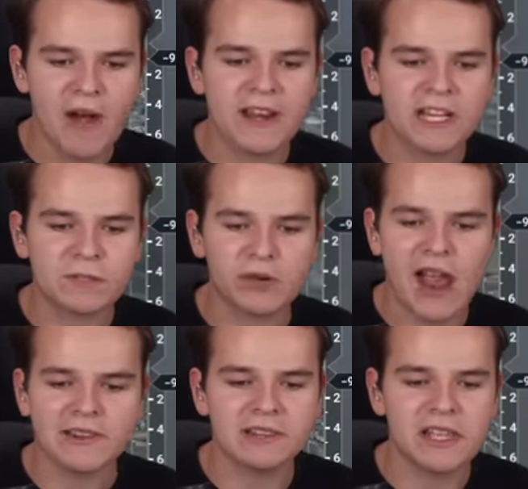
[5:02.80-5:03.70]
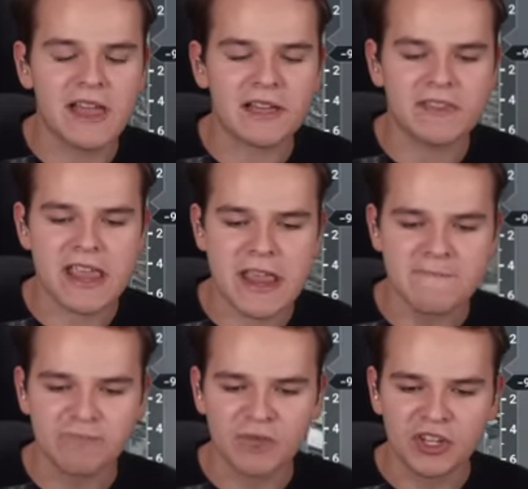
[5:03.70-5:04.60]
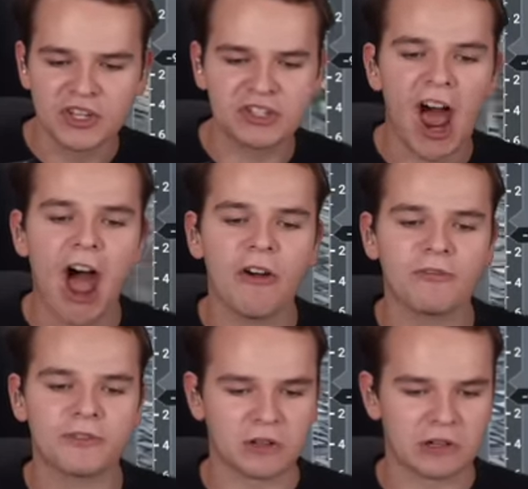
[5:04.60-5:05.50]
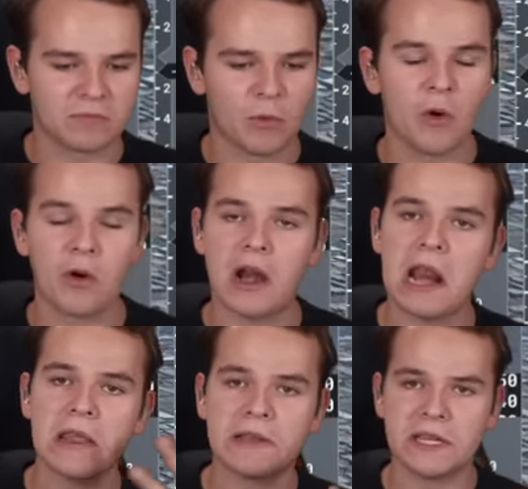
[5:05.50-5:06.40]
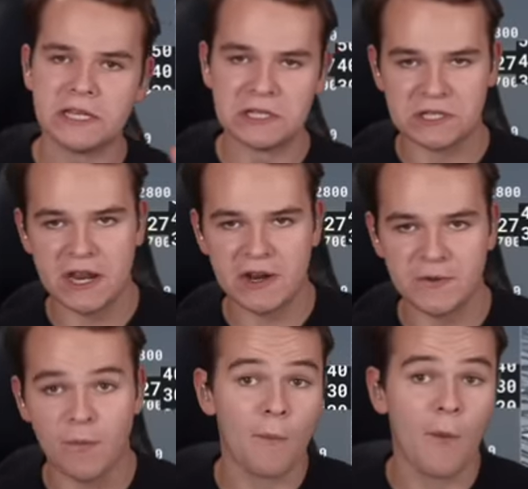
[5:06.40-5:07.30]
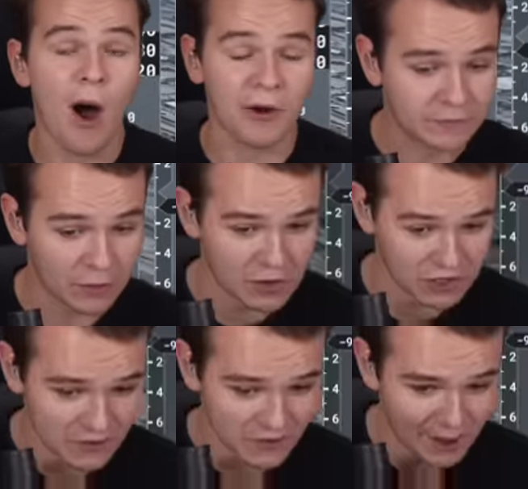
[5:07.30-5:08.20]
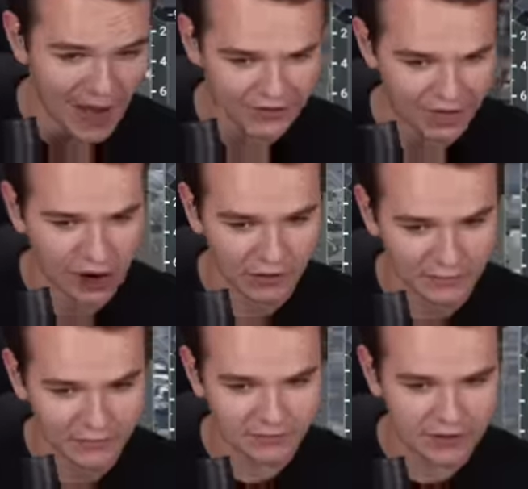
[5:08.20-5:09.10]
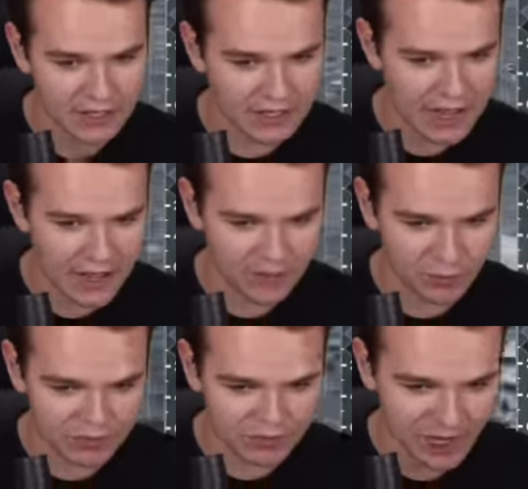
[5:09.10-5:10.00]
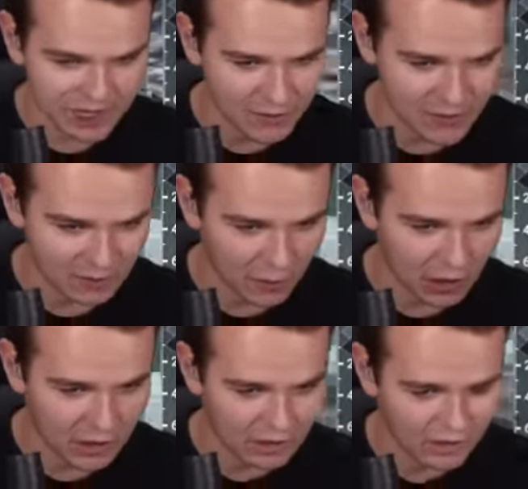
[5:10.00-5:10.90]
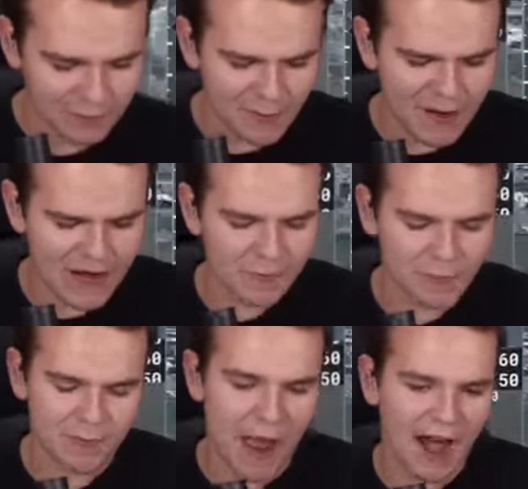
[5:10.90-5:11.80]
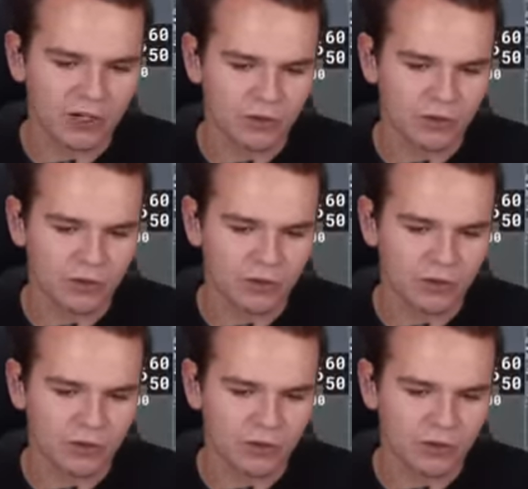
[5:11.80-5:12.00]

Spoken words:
plan is practically like the softer, more elegant, and more modern version of the Mad Dog. And this one sucks a bit more. Let me get back